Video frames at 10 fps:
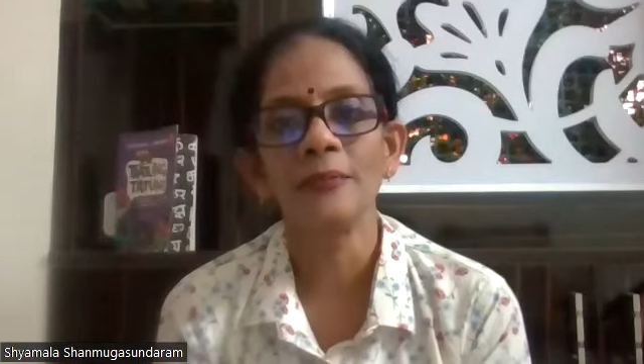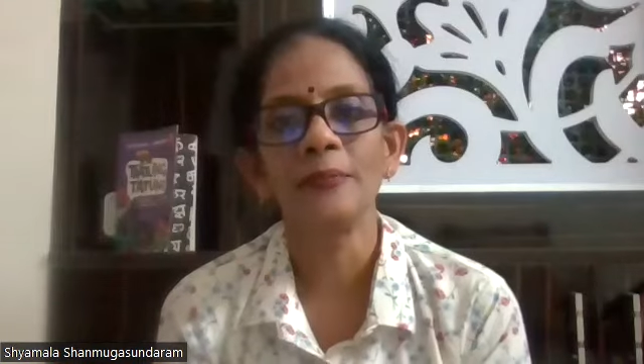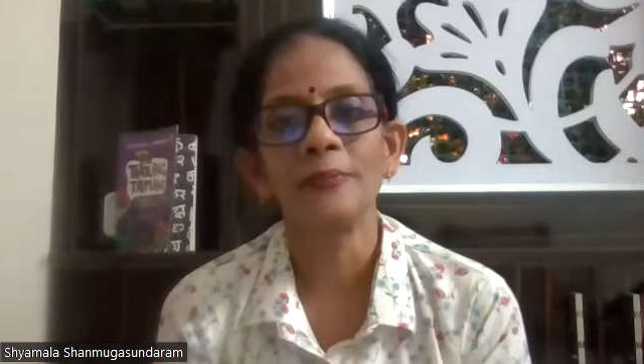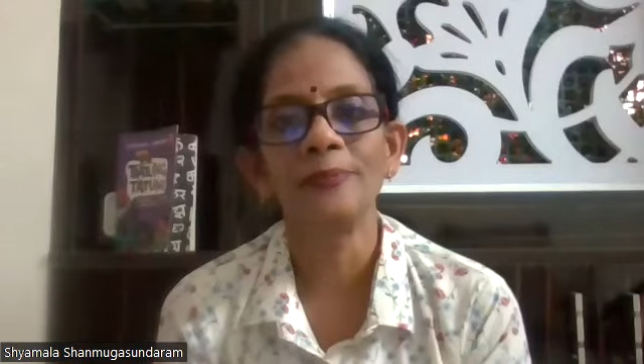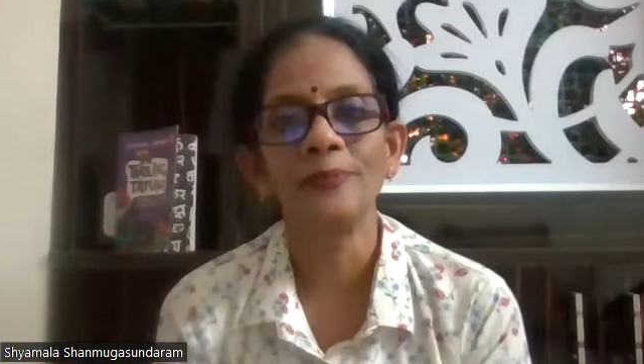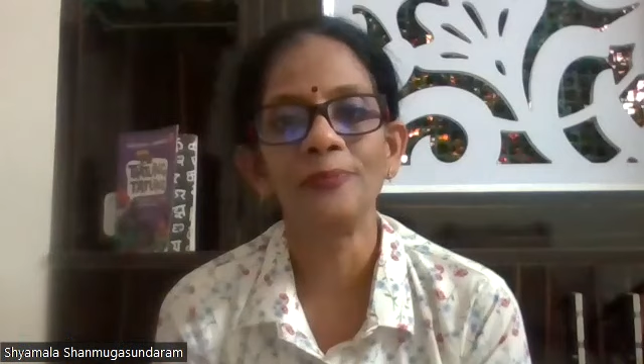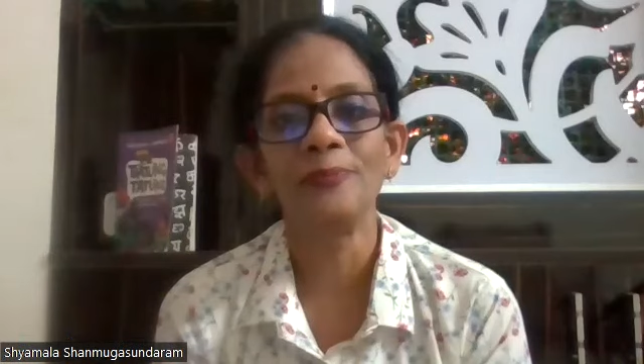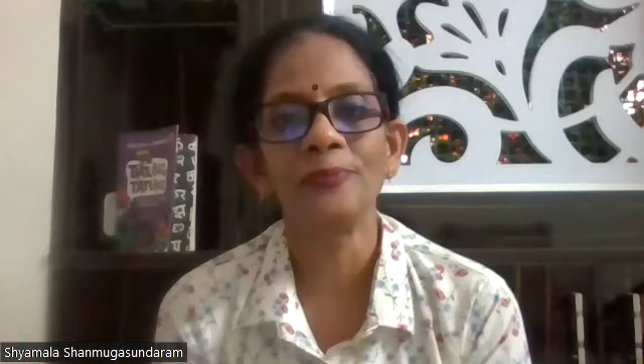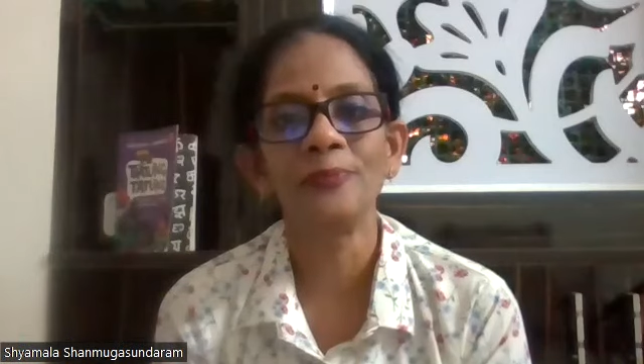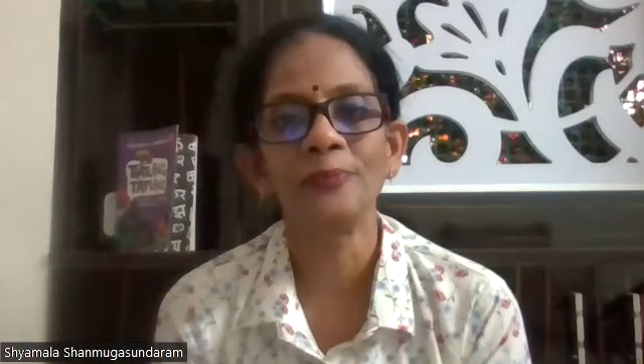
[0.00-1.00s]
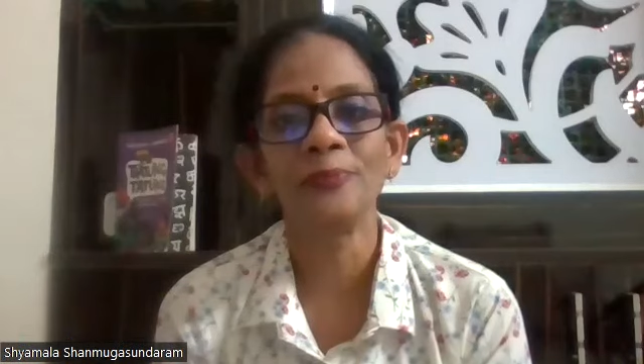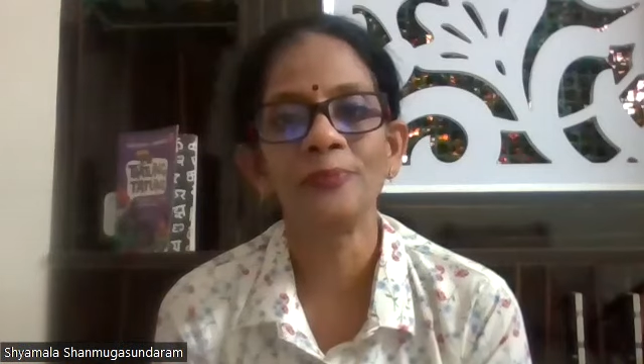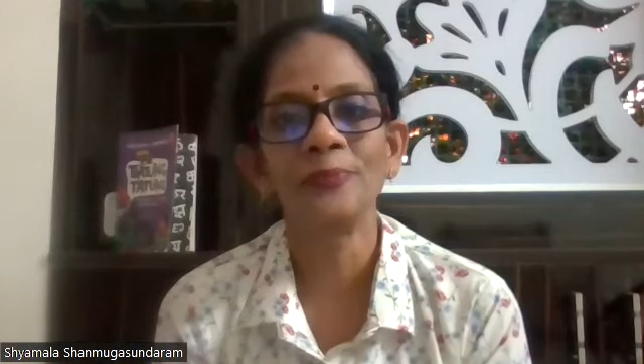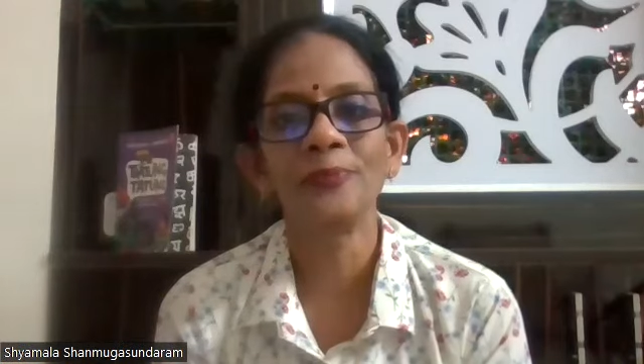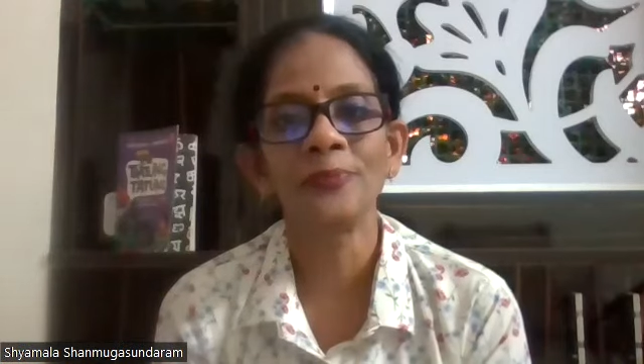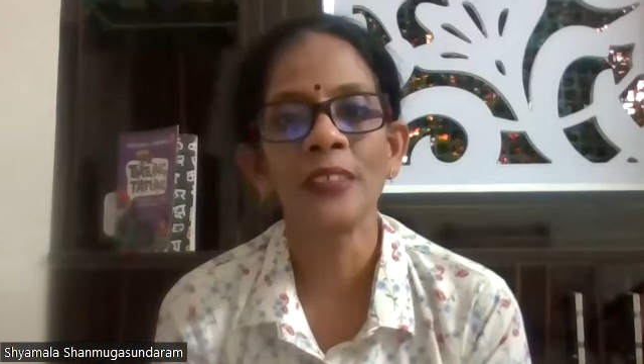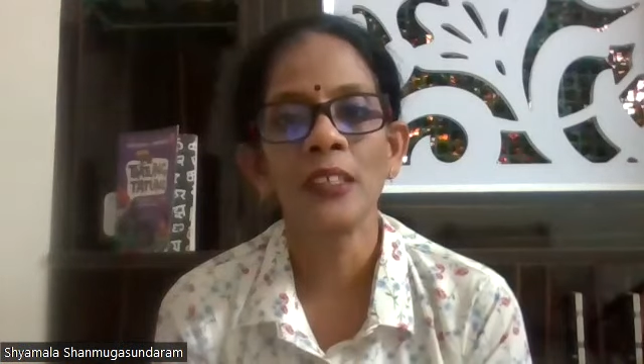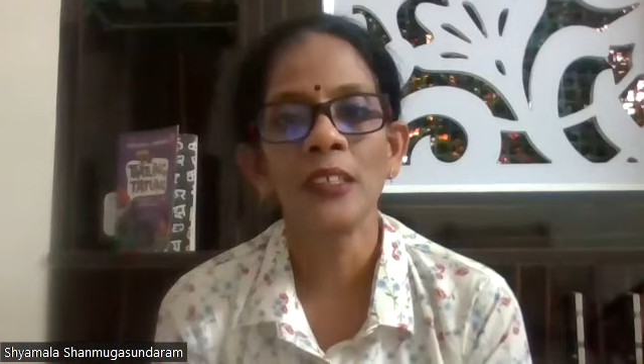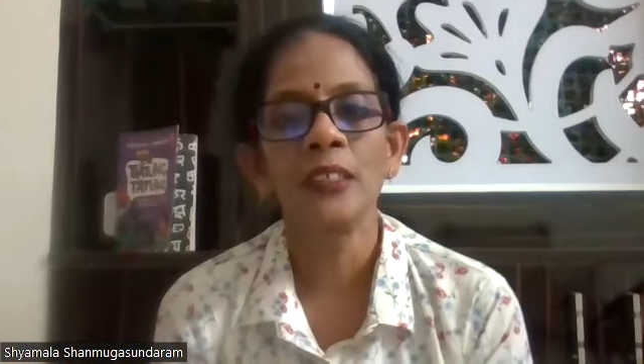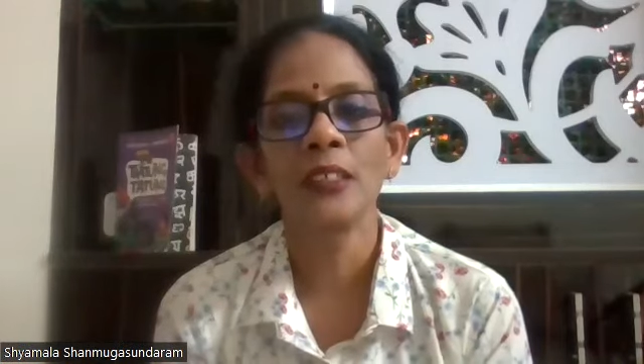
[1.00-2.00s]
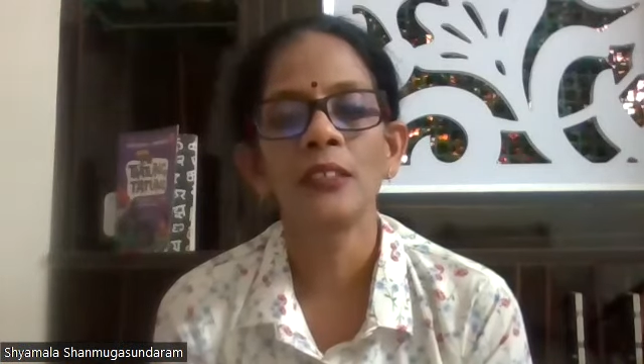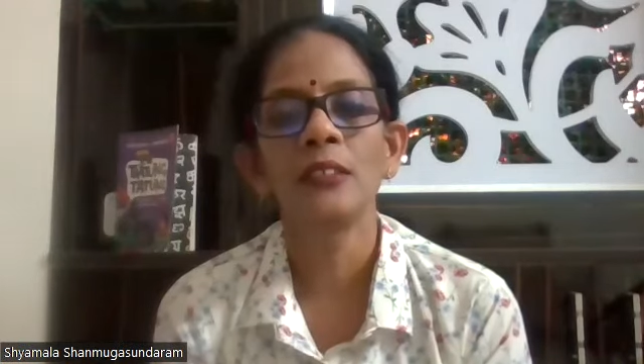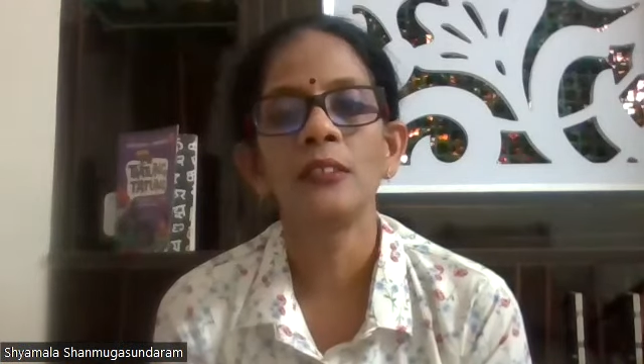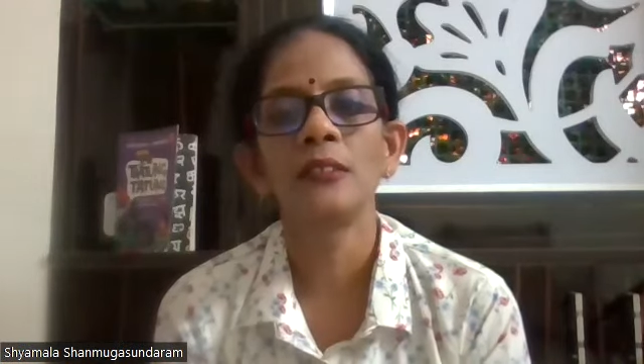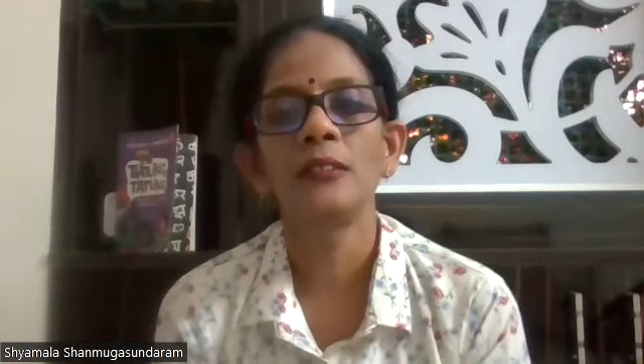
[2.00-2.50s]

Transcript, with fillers: Yes. Yes. And and I'm